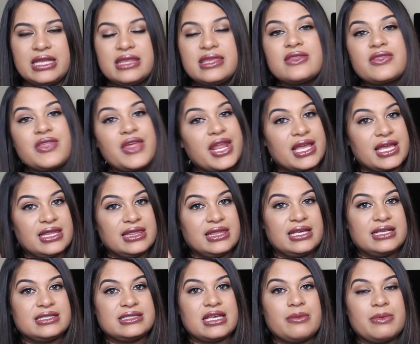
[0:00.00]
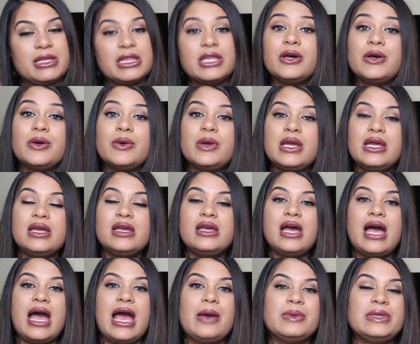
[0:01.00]
Anything that I can link down below,
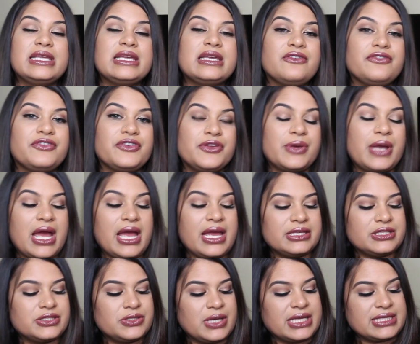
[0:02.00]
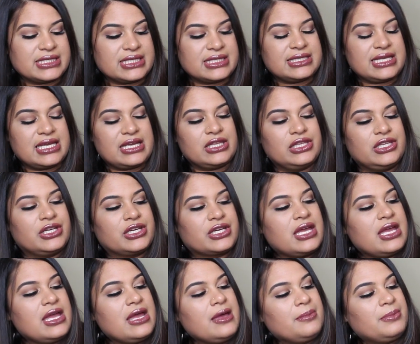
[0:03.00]
I will link it for you guys so you guys can take a
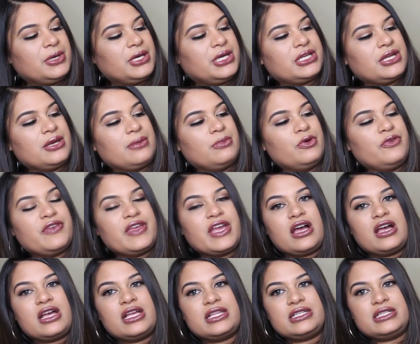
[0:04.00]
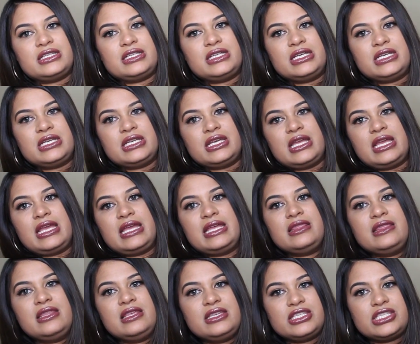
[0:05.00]
look. But moving on,
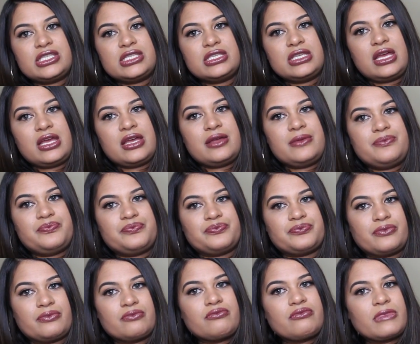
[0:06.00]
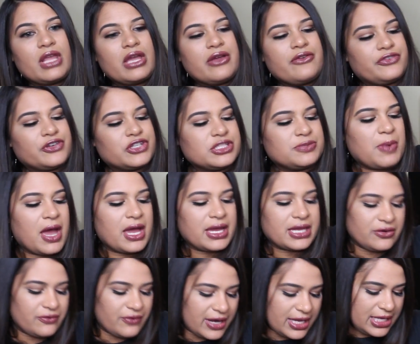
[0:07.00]
in this first
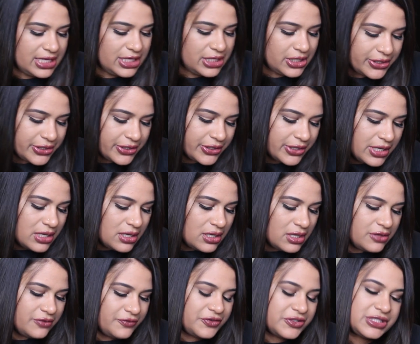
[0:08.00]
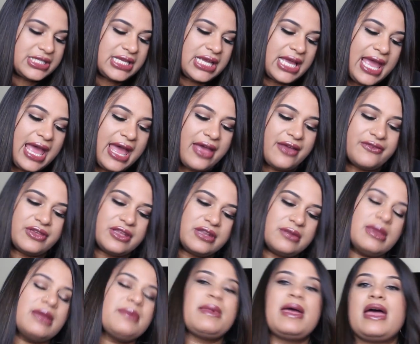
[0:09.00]
pocket right here, the first thing I have
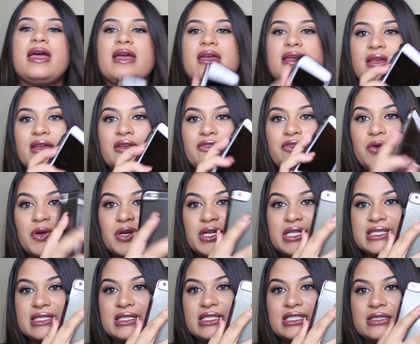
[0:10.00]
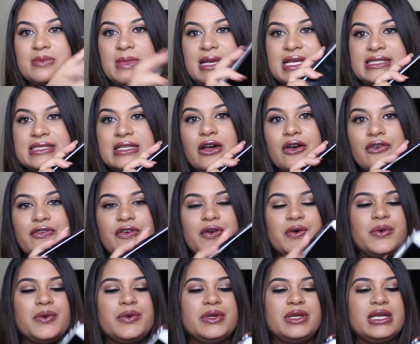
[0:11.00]
in my bag, of course, is my cell
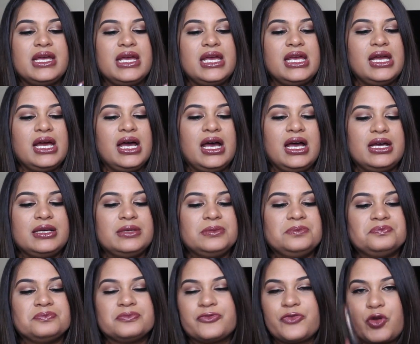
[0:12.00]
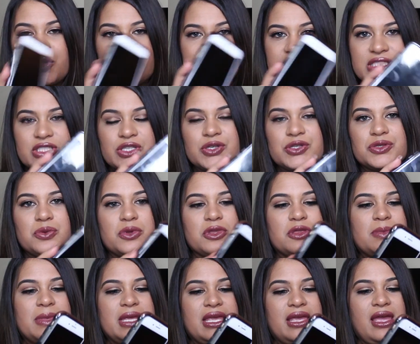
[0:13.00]
phone. Of course, this goes
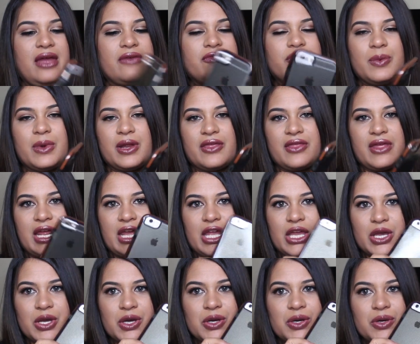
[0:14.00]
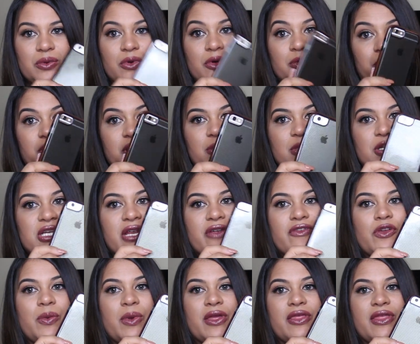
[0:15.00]
with me everywhere that I go, well, pretty much
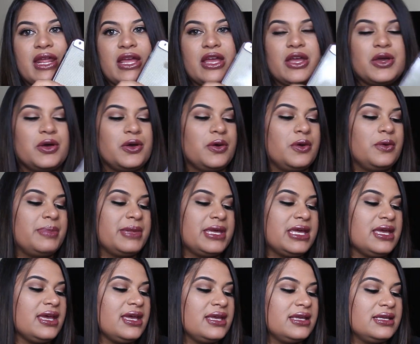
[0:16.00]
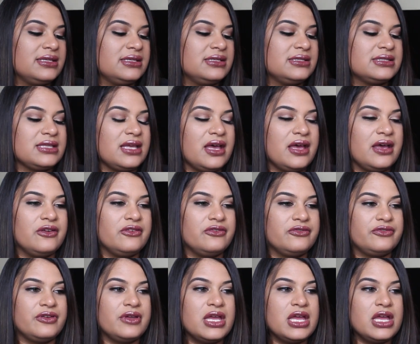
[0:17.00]
everywhere that I go, because
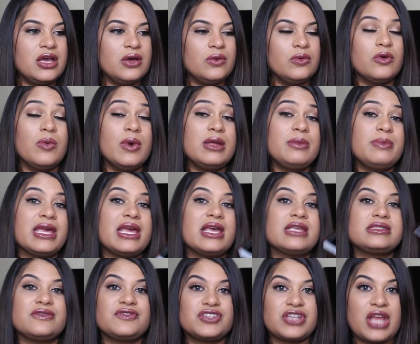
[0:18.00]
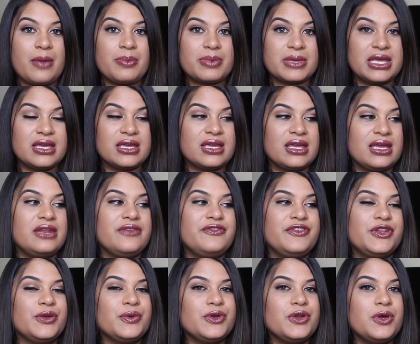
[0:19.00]
of, well, one, because of Shopkick. And if
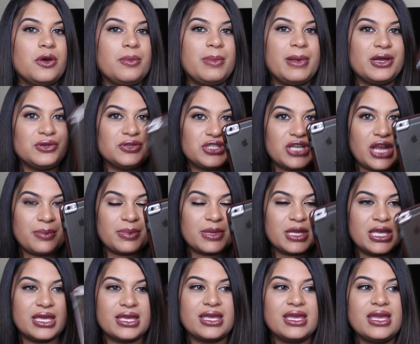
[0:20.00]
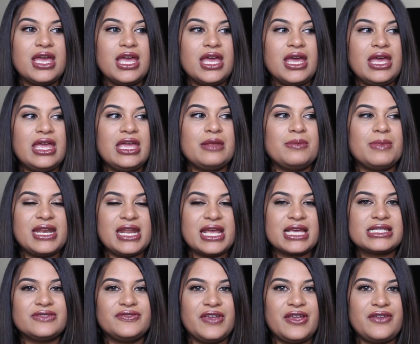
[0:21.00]
you don't know about Shopkick, in my
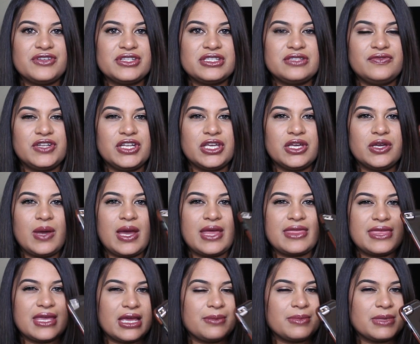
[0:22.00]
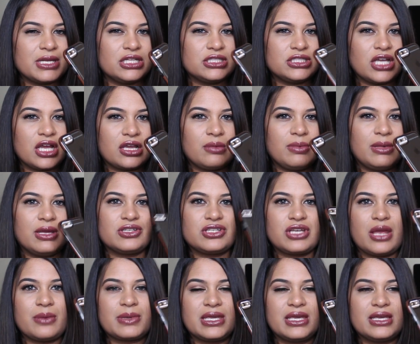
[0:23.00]
next favorites video, I think I'm going to talk about
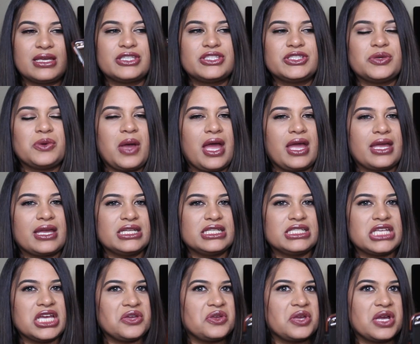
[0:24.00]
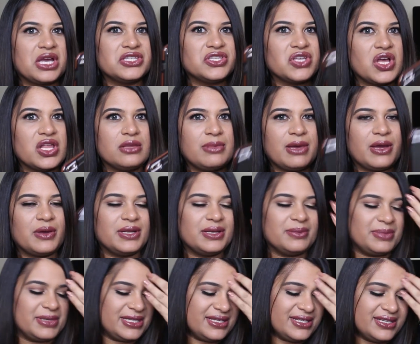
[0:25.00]
Shopkick, so I can tell you guys all about
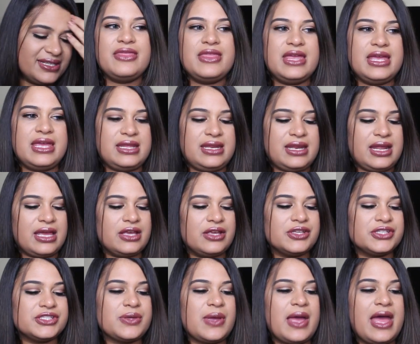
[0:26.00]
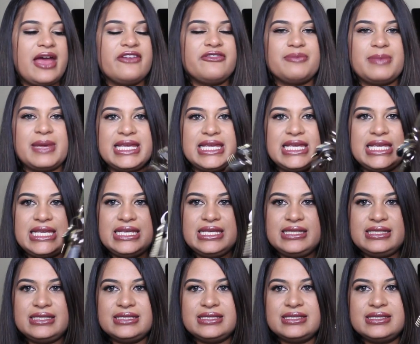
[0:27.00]
it. But and then I also have my
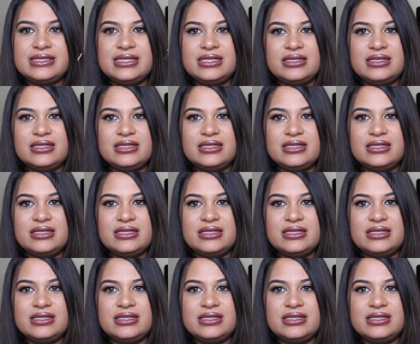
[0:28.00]
keys